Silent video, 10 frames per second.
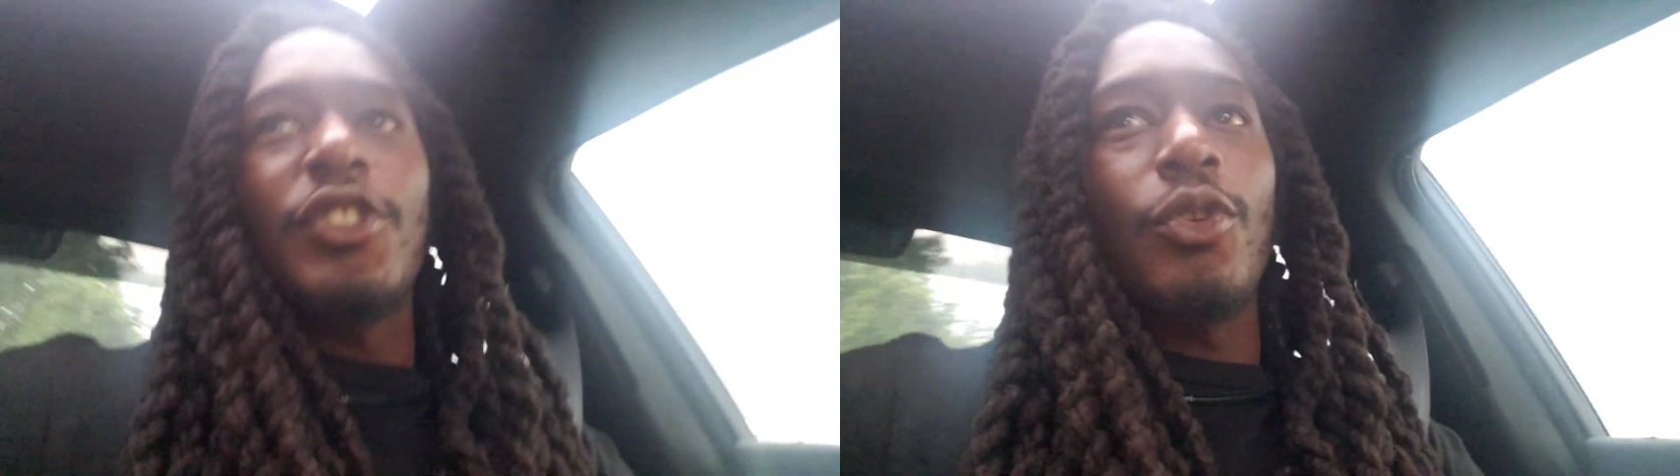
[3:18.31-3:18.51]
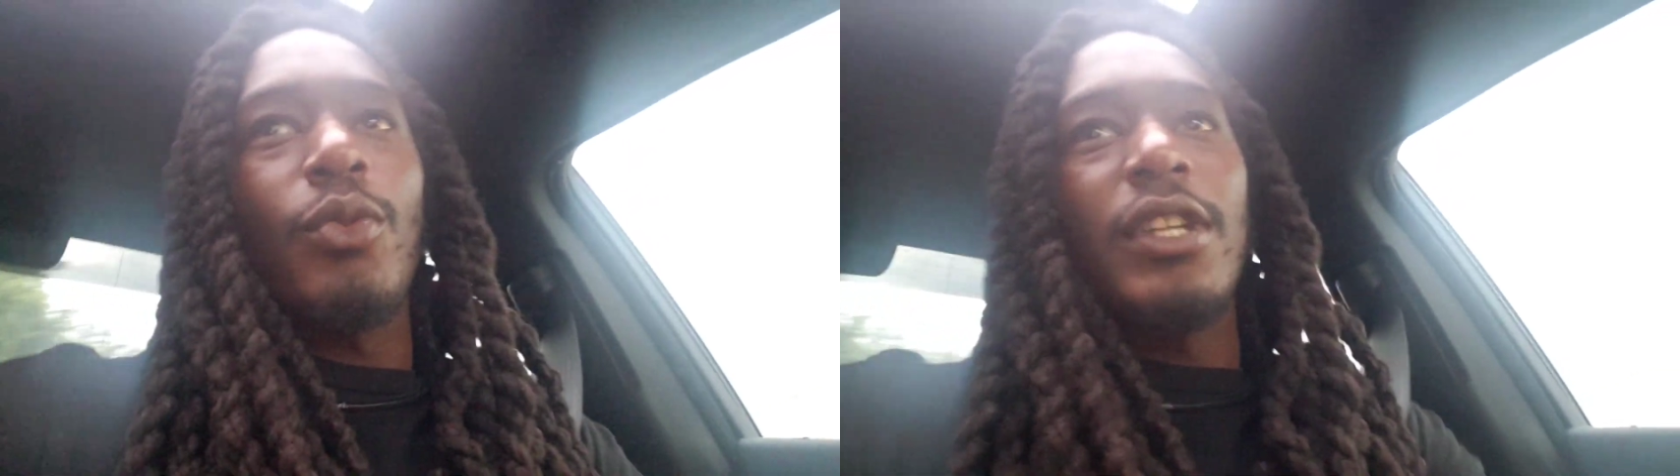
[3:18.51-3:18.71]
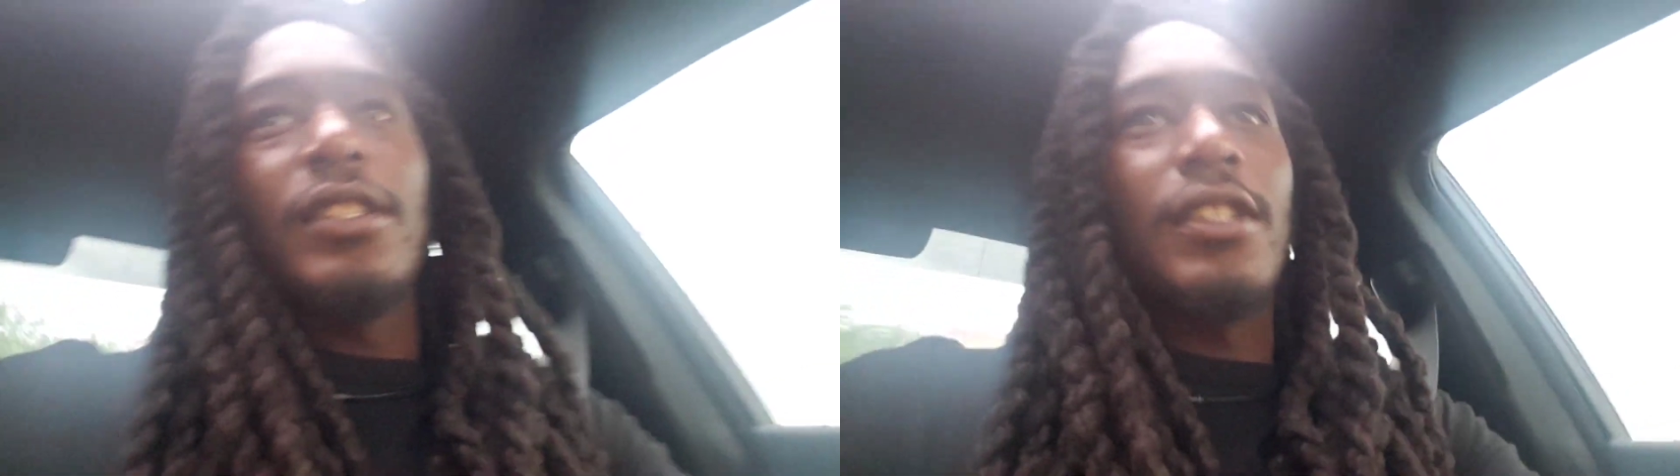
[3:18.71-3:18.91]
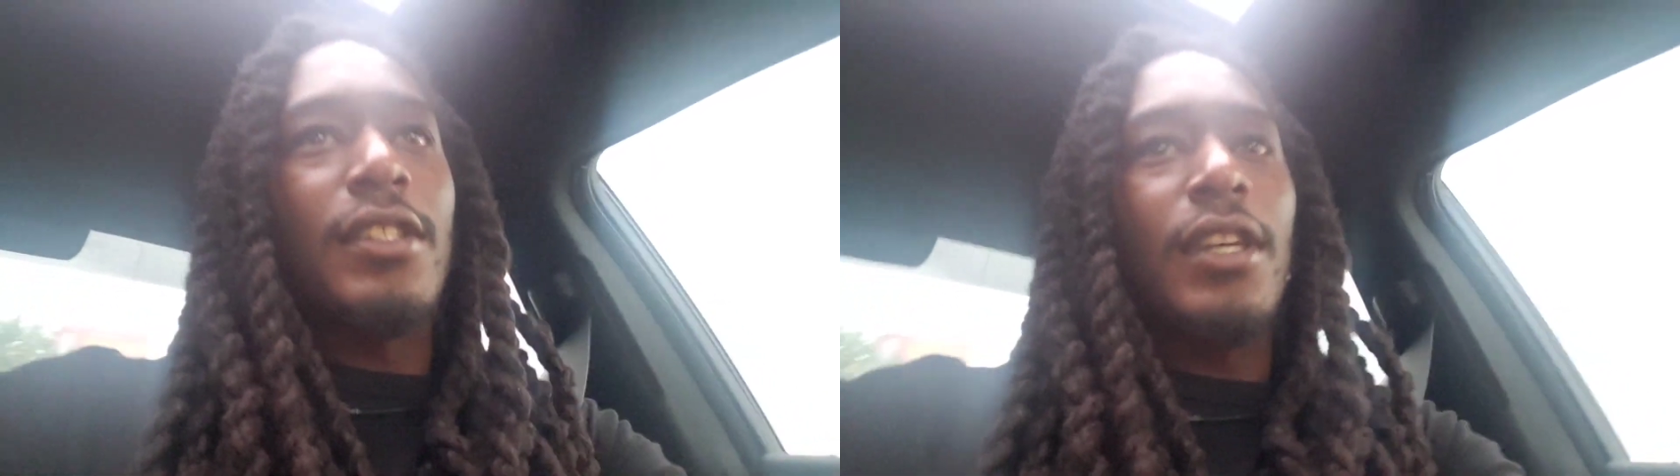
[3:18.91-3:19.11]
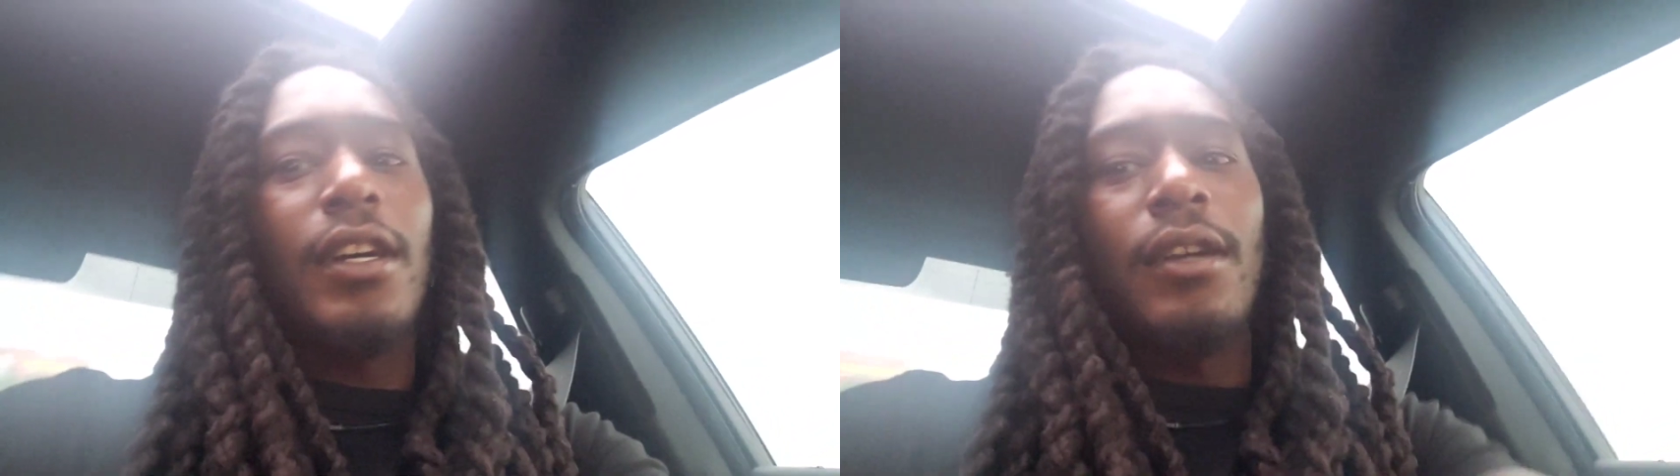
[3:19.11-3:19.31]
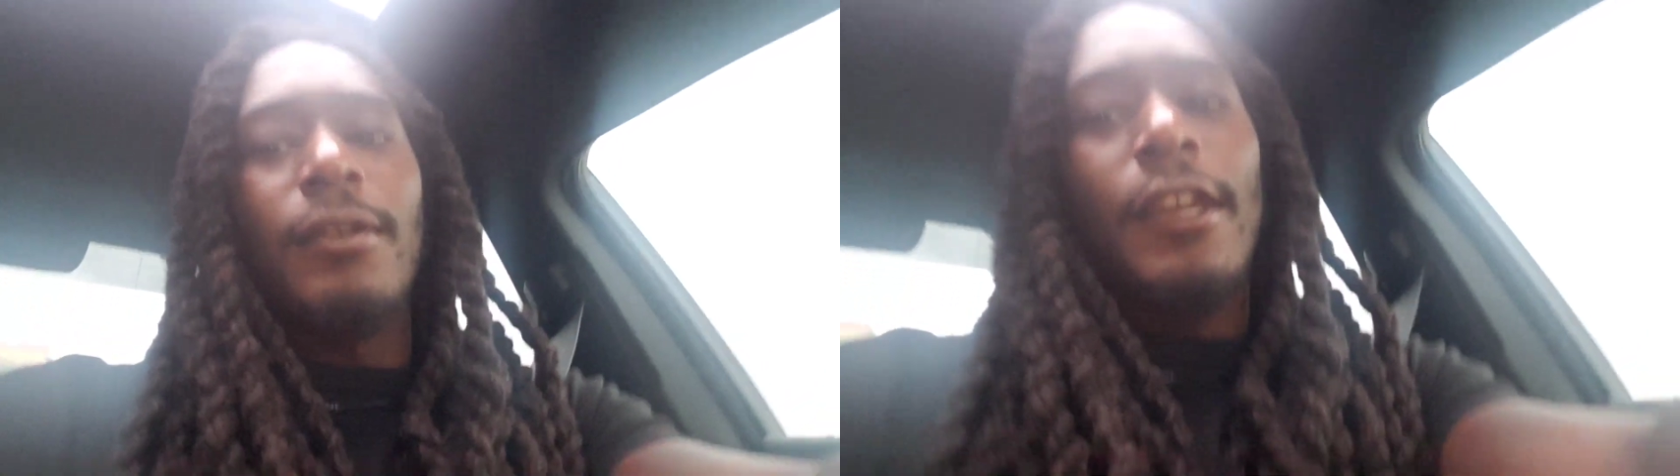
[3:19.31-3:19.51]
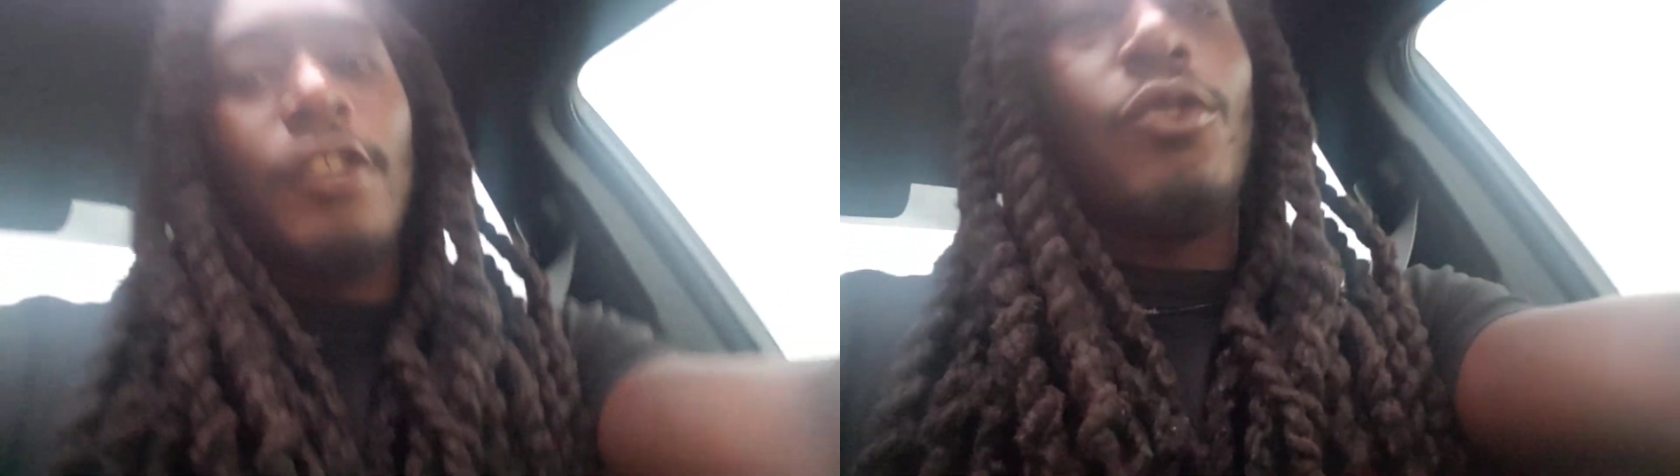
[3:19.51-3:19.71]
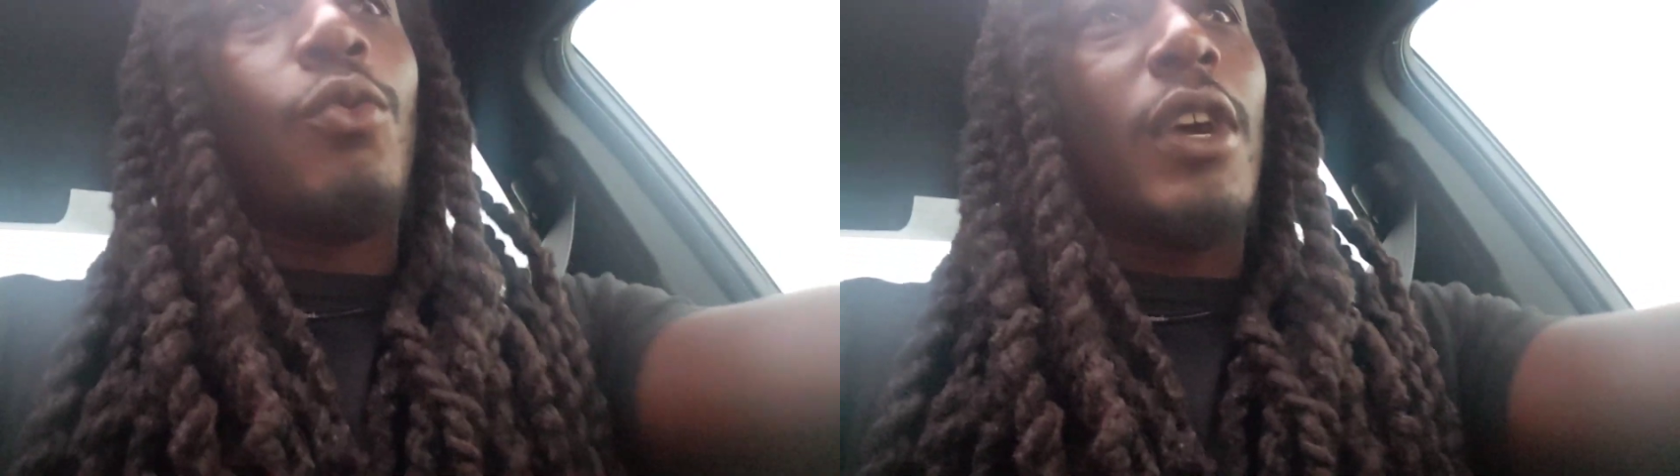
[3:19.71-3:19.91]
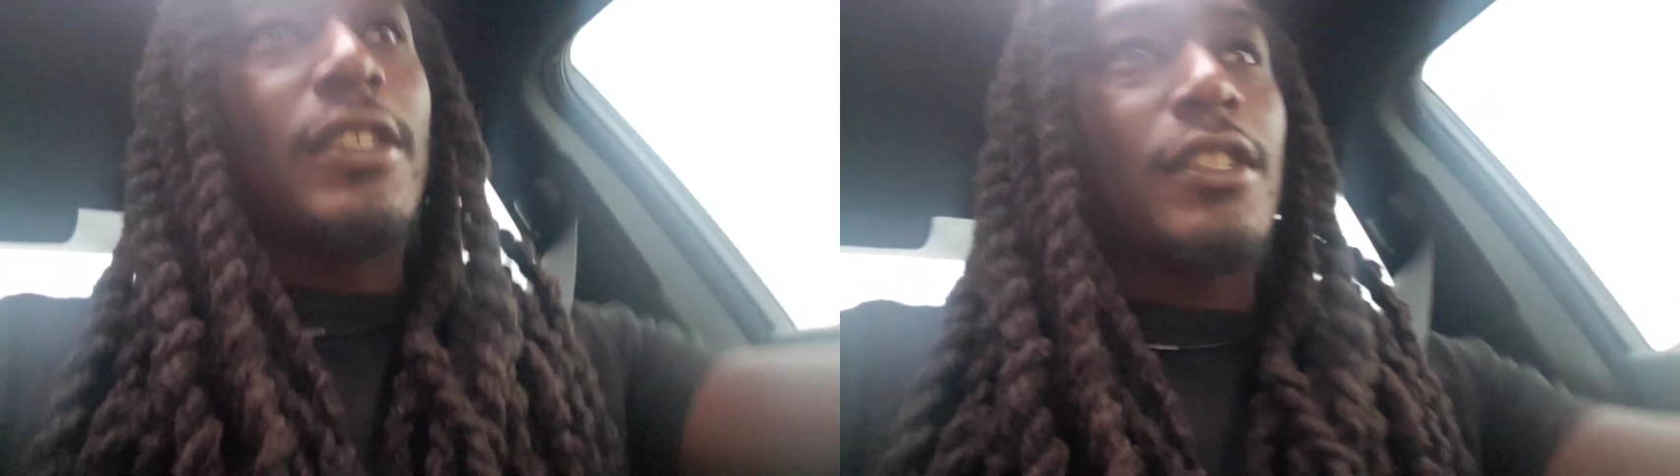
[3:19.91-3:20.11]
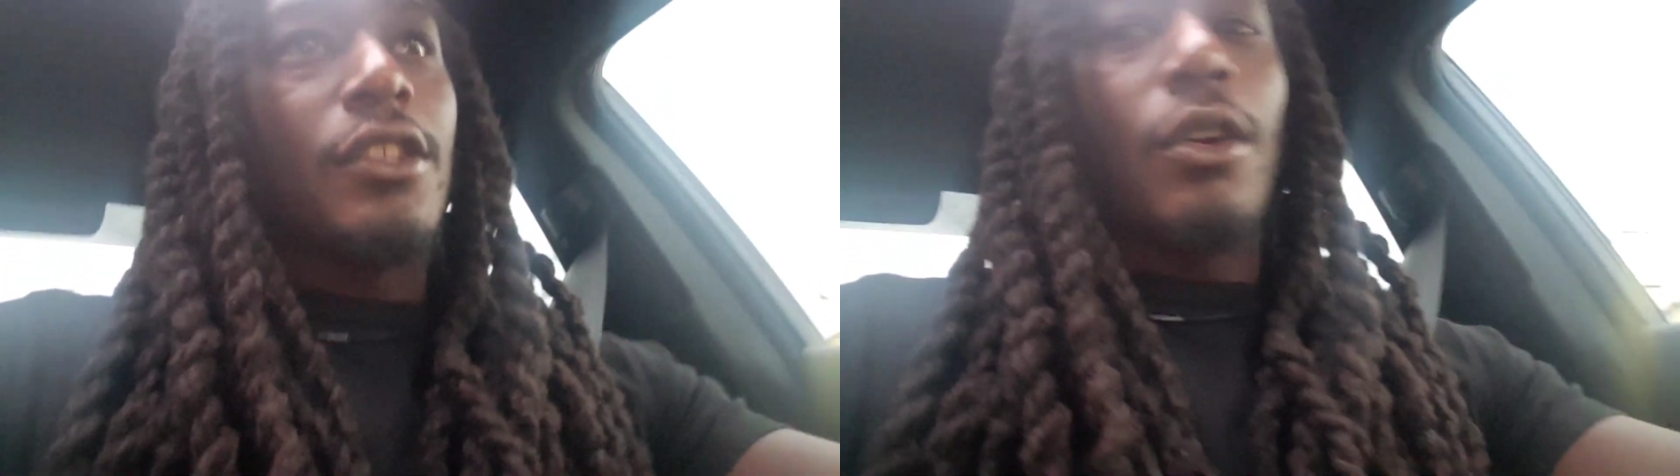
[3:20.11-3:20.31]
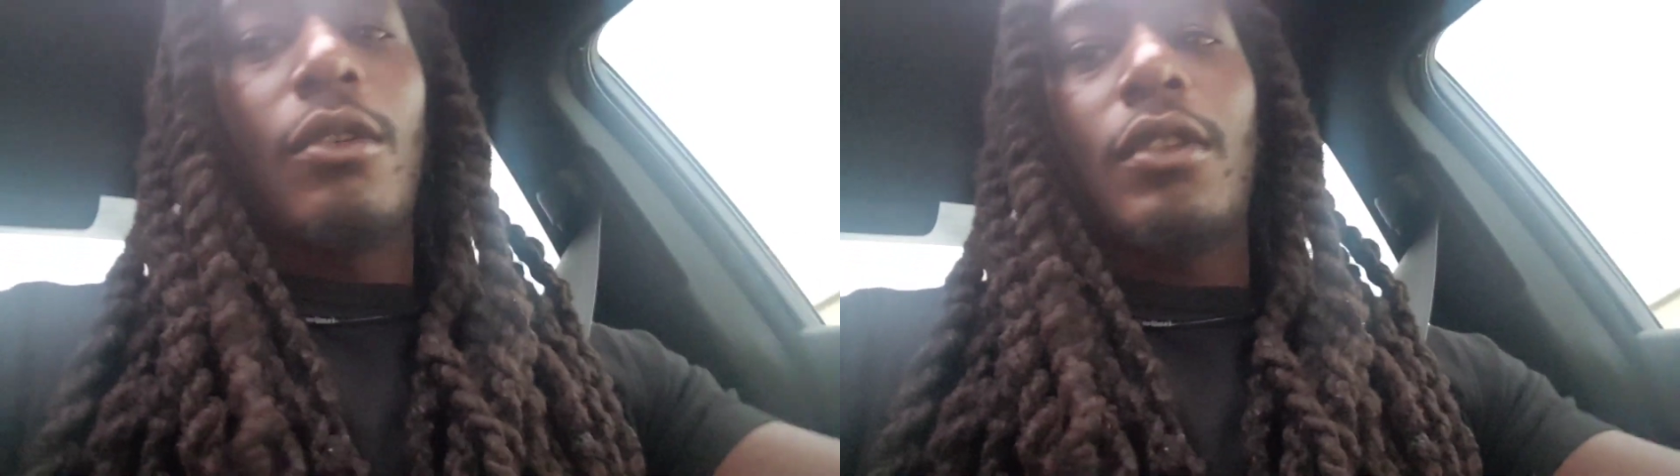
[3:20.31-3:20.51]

It's a waste of time. You wasting your